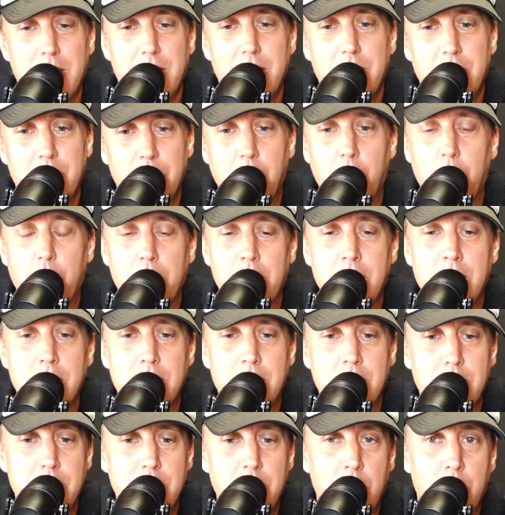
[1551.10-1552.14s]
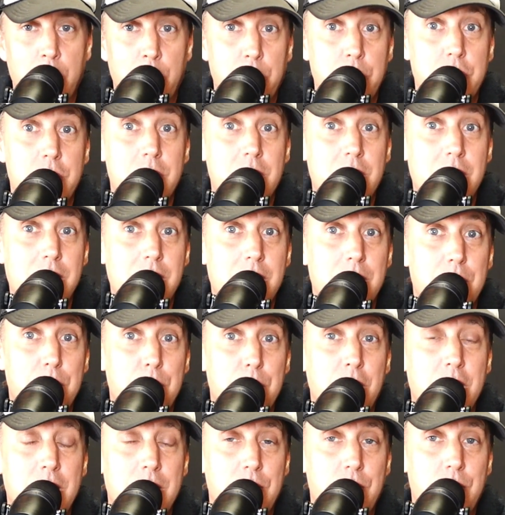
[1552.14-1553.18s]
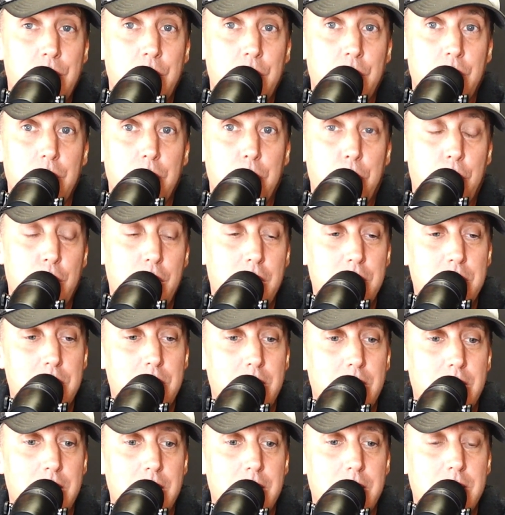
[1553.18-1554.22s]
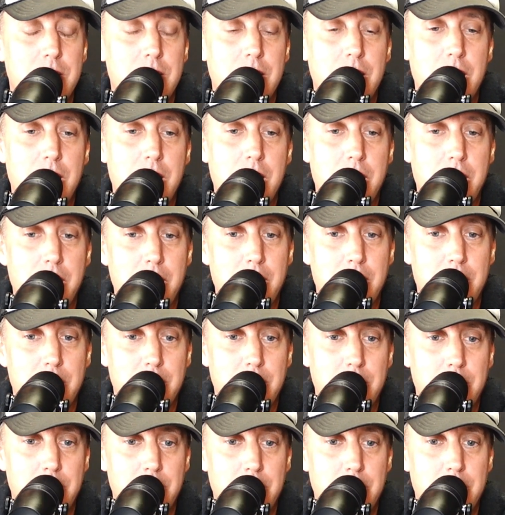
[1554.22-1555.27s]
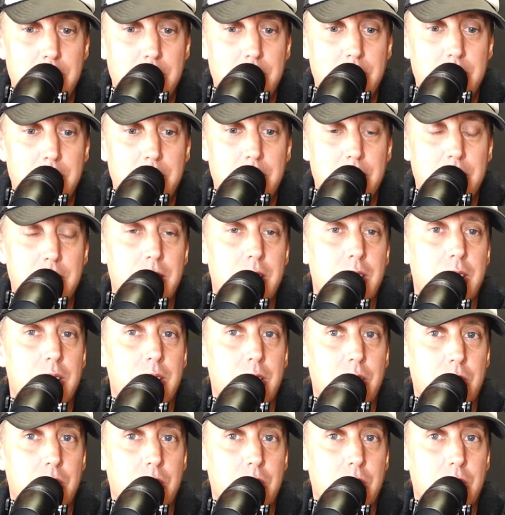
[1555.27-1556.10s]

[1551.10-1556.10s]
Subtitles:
and he did the whole skit making fun of the president, and then the